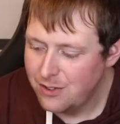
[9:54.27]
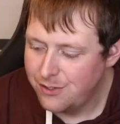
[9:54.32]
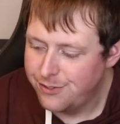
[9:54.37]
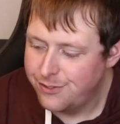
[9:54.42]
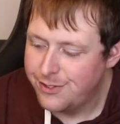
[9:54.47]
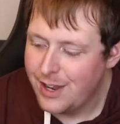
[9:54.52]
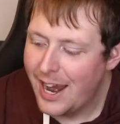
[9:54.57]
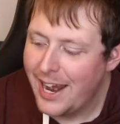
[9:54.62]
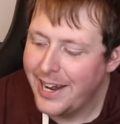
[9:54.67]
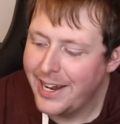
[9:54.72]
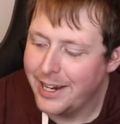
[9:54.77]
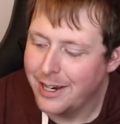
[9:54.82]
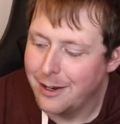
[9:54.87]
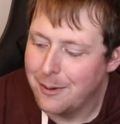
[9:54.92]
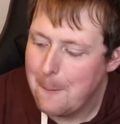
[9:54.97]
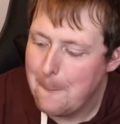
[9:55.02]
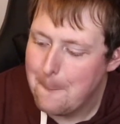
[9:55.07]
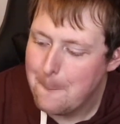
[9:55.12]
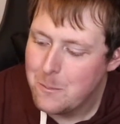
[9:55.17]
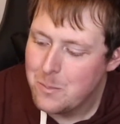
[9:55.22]

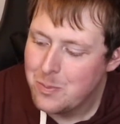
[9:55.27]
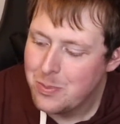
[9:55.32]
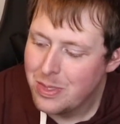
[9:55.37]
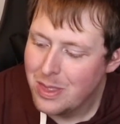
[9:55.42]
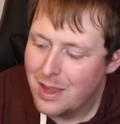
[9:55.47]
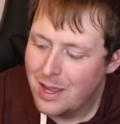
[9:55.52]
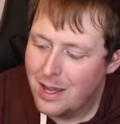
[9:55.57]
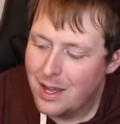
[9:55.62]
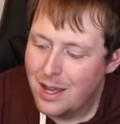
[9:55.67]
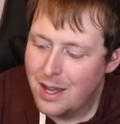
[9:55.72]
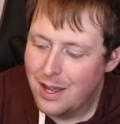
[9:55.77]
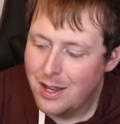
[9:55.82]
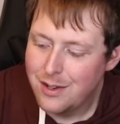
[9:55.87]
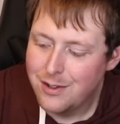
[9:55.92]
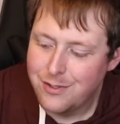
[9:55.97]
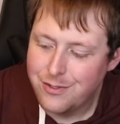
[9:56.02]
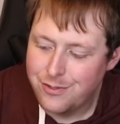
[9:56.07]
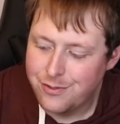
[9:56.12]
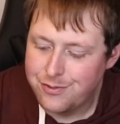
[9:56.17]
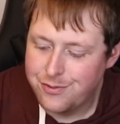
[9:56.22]
Damn!
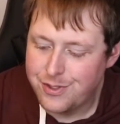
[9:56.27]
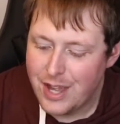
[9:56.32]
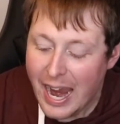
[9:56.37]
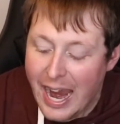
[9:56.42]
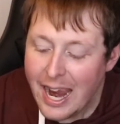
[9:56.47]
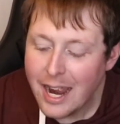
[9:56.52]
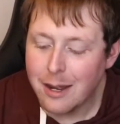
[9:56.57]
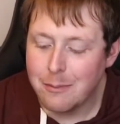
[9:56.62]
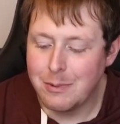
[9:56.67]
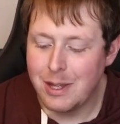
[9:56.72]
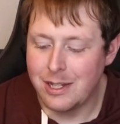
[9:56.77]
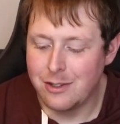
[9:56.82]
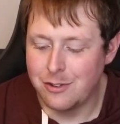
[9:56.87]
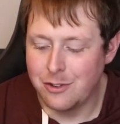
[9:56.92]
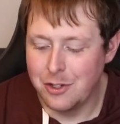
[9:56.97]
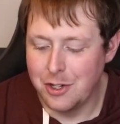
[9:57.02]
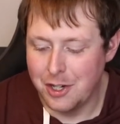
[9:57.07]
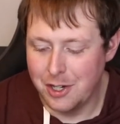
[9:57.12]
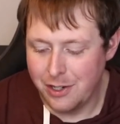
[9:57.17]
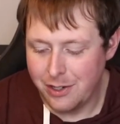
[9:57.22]
Damn, that's
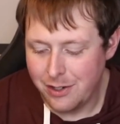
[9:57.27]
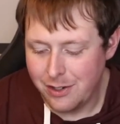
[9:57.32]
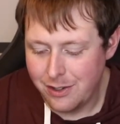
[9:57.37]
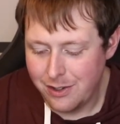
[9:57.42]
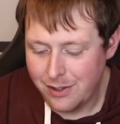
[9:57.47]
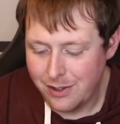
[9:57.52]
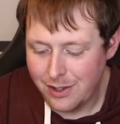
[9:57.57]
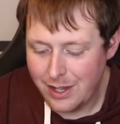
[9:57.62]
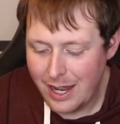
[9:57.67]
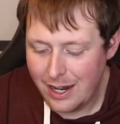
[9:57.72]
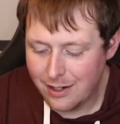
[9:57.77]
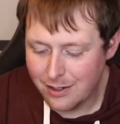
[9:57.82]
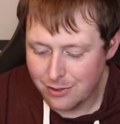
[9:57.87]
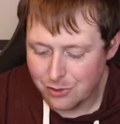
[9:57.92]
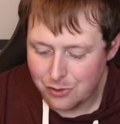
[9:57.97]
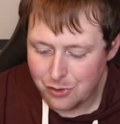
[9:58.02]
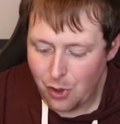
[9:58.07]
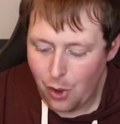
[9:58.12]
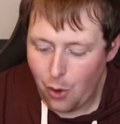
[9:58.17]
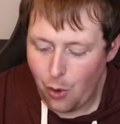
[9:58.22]
good. That
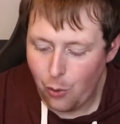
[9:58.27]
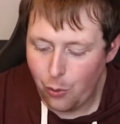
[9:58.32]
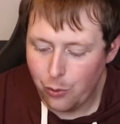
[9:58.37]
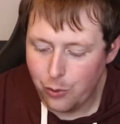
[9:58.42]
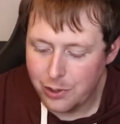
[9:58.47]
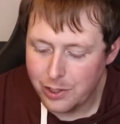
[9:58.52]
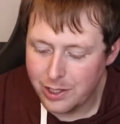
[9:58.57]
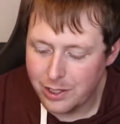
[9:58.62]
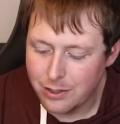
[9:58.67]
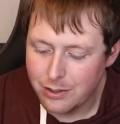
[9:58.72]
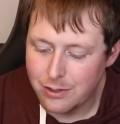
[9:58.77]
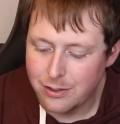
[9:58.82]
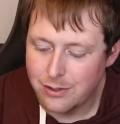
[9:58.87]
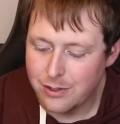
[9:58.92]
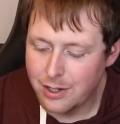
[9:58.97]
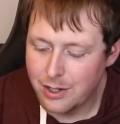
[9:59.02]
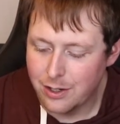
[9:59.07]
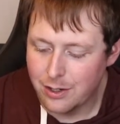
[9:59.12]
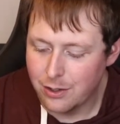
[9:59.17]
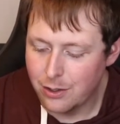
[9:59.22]
is, holy
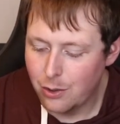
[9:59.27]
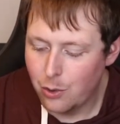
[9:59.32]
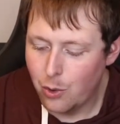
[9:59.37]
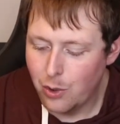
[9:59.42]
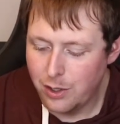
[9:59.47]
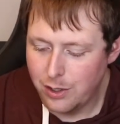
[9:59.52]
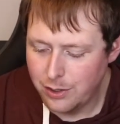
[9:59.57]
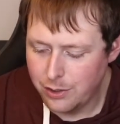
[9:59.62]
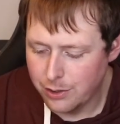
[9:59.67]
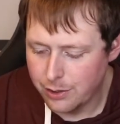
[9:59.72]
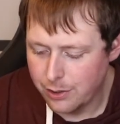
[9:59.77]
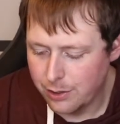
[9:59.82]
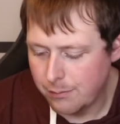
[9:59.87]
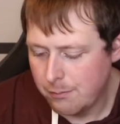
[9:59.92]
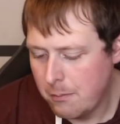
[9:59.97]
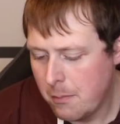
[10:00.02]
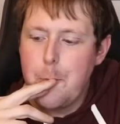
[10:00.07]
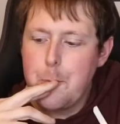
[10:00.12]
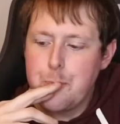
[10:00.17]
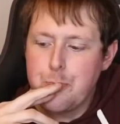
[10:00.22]
dear Lord good.
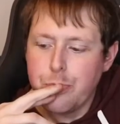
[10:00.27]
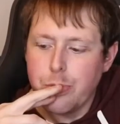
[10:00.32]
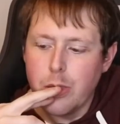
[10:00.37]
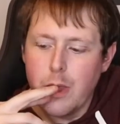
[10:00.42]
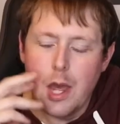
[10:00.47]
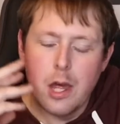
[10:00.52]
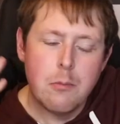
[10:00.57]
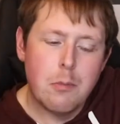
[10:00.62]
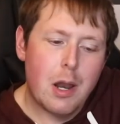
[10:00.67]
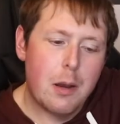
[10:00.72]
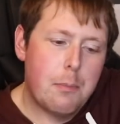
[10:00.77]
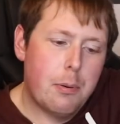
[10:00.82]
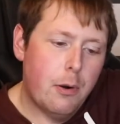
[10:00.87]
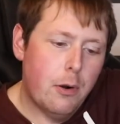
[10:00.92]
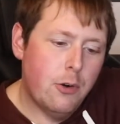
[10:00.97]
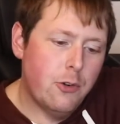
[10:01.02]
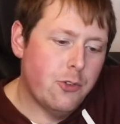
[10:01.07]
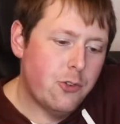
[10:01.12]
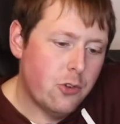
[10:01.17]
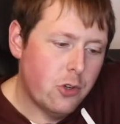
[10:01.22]
In my
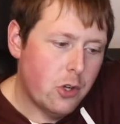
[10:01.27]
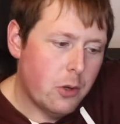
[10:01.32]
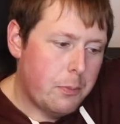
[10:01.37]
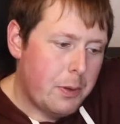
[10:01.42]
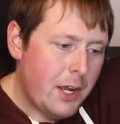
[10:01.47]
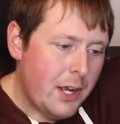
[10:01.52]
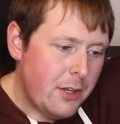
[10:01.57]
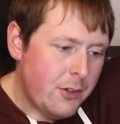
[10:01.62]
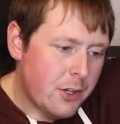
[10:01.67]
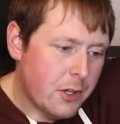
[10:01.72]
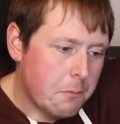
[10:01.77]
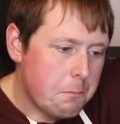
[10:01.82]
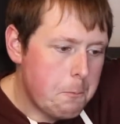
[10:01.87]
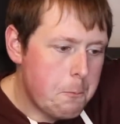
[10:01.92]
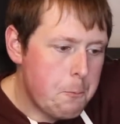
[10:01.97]
personal opinion,